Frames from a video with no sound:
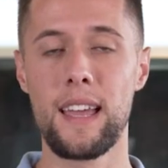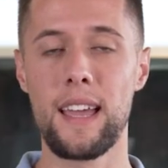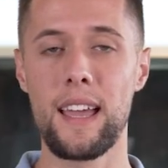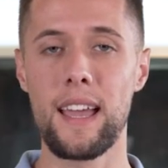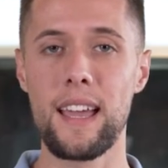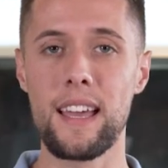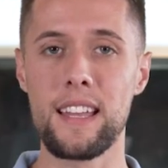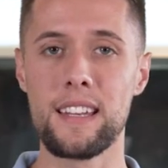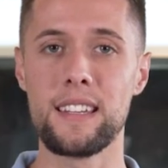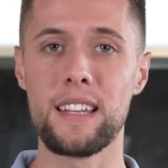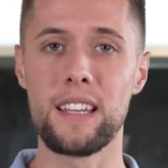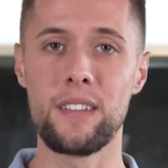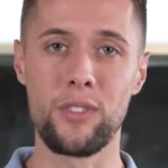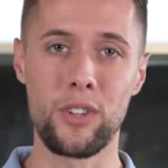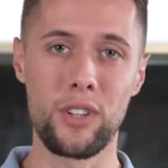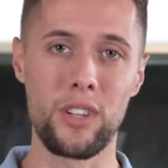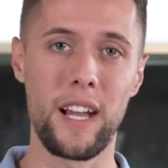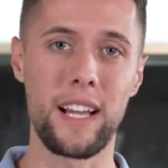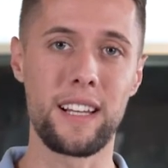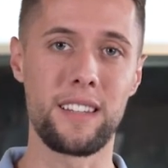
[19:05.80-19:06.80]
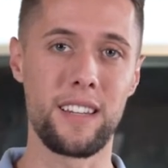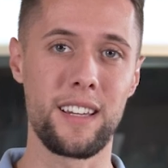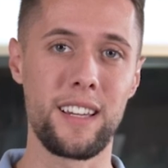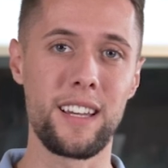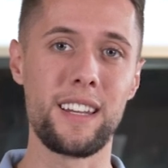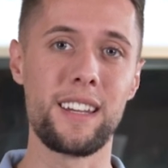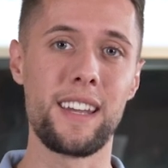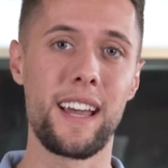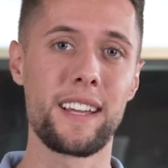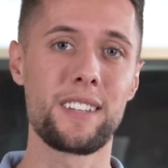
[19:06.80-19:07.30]
And if you'd like to
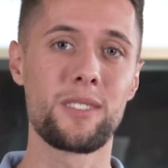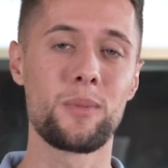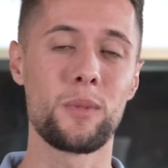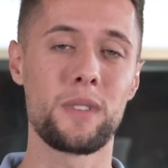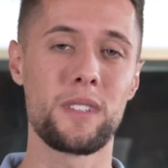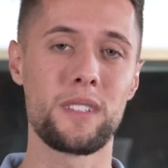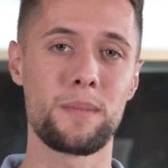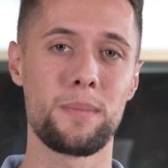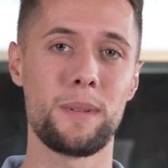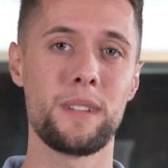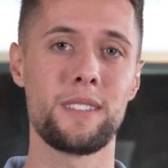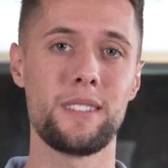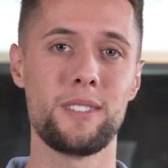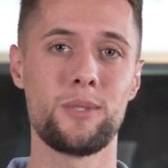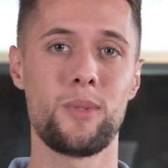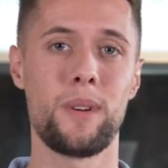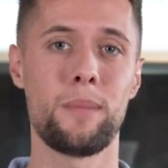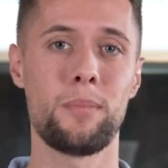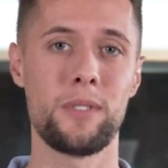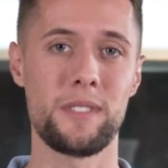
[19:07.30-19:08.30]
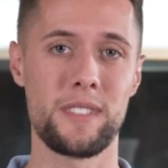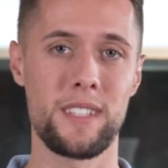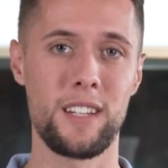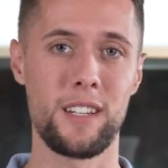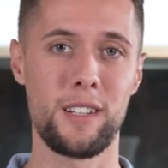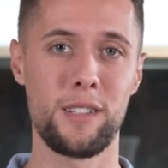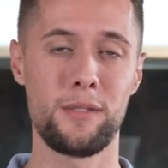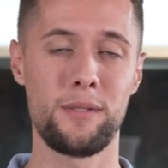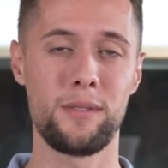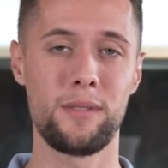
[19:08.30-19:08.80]
connect with a Spentys
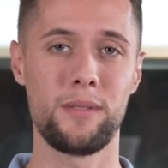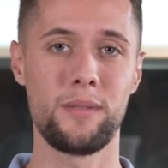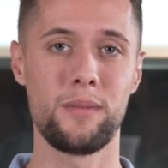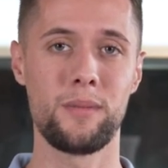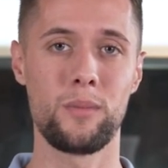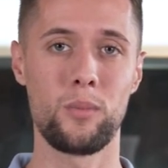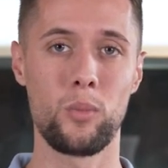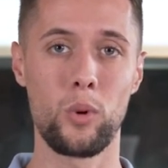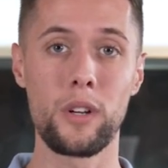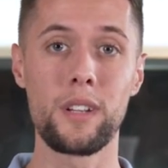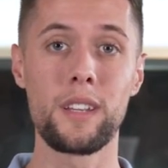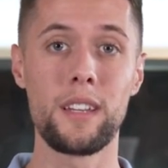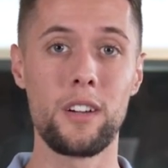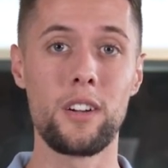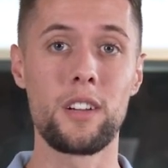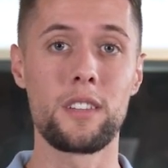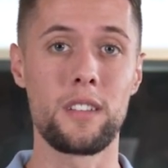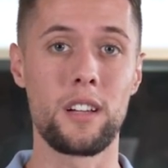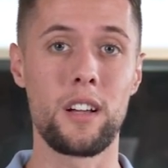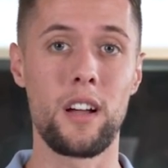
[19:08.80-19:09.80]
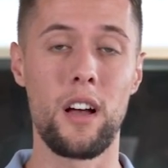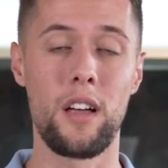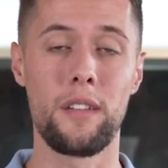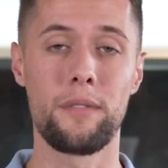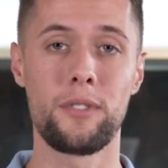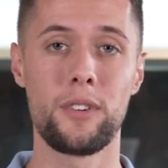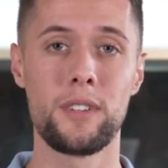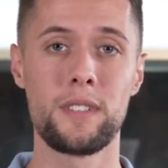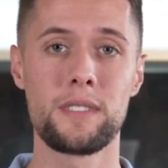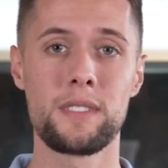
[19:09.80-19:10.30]
representative, we're here at the
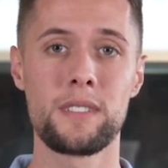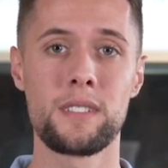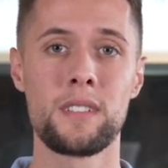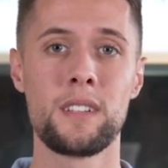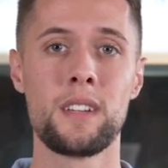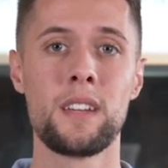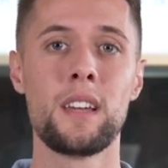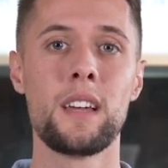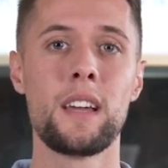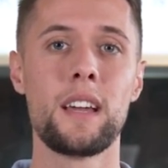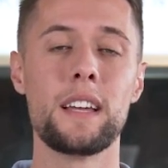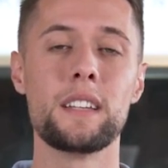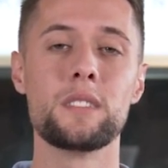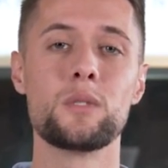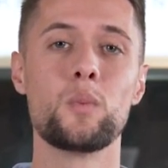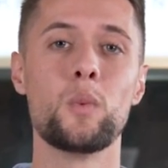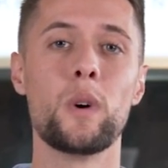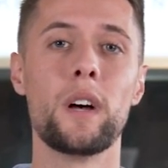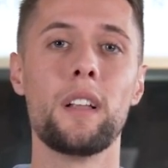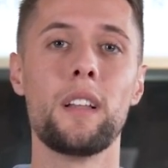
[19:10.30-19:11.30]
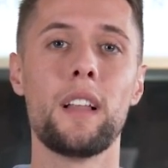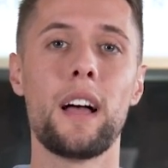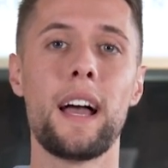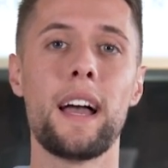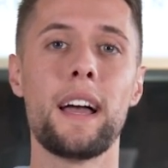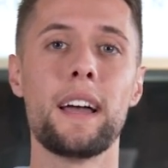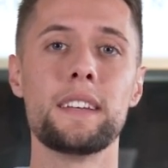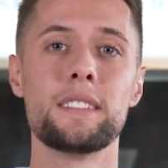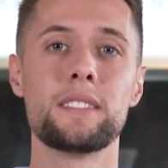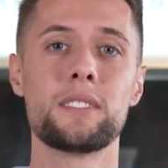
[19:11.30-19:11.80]
conference, as well
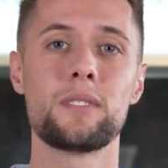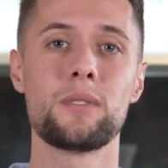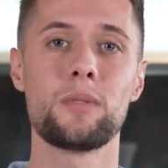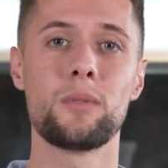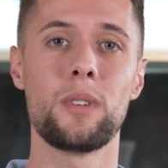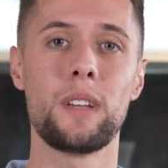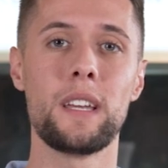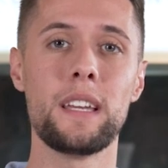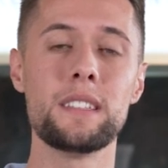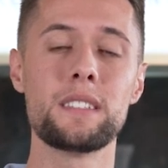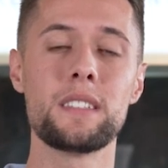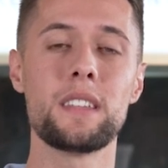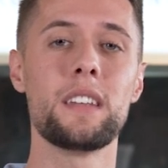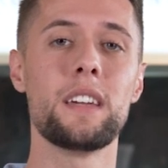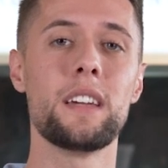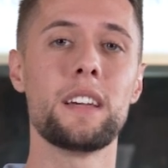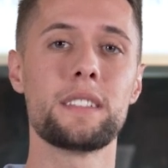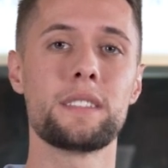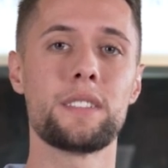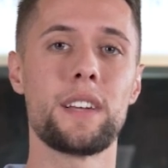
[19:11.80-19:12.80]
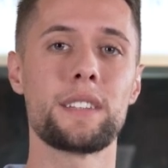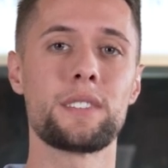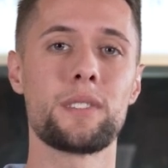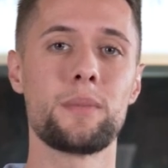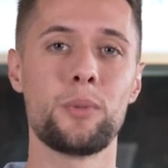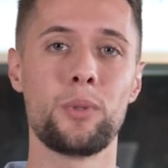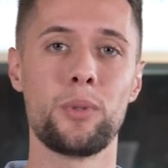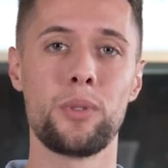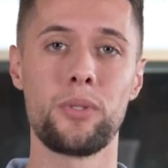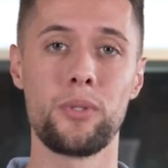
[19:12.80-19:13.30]
as easily
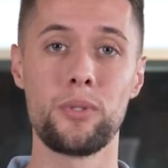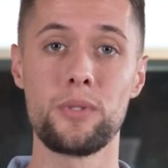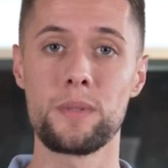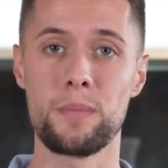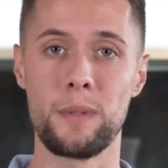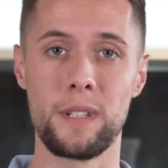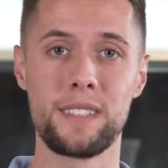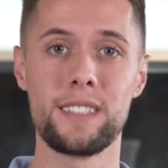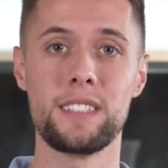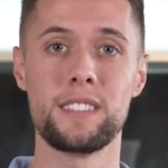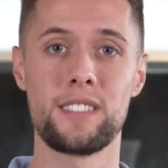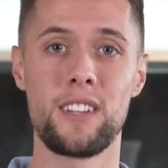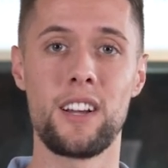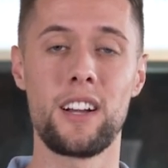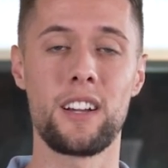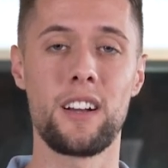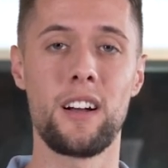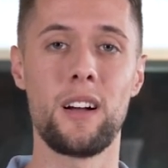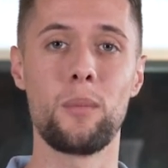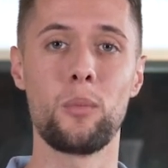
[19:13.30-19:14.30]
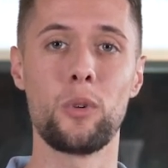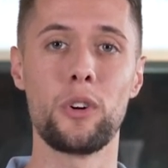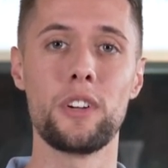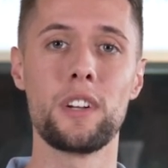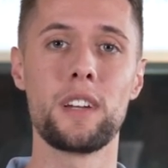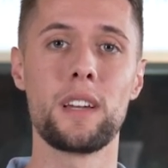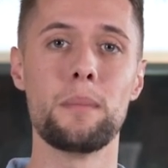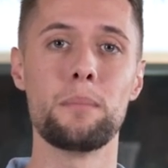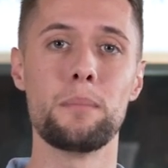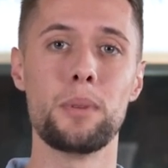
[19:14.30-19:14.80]
accessible through Spentys.com, where you
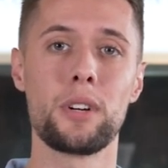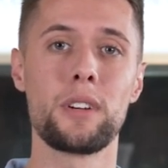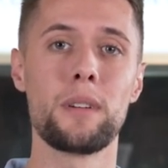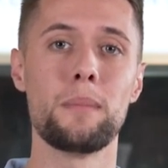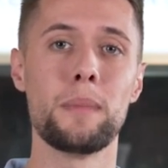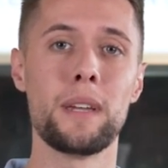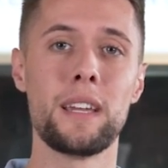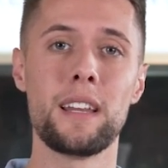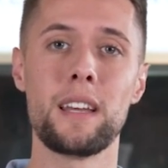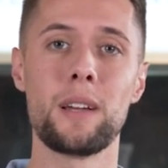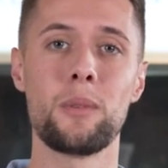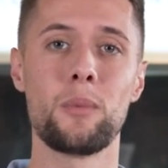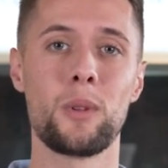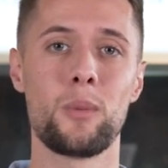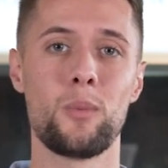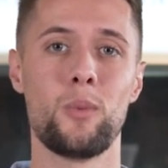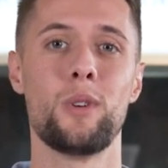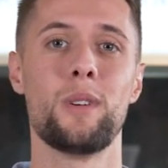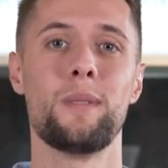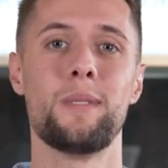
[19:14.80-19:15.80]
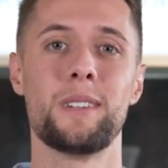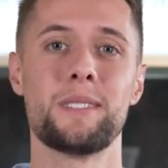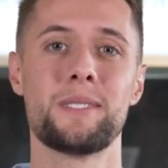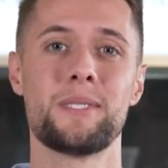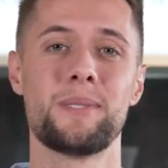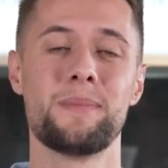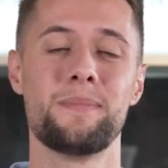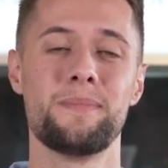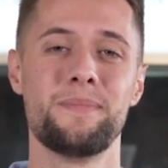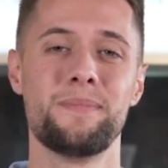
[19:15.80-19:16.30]
can book a meeting with one of us.